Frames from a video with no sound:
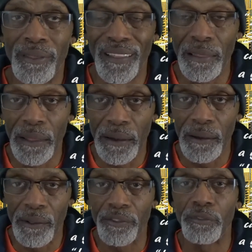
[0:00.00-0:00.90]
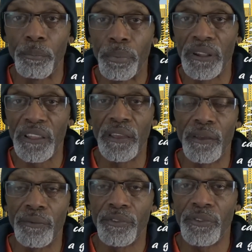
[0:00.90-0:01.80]
the Leninist,
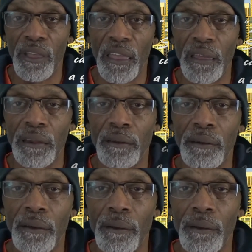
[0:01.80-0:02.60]
believes. And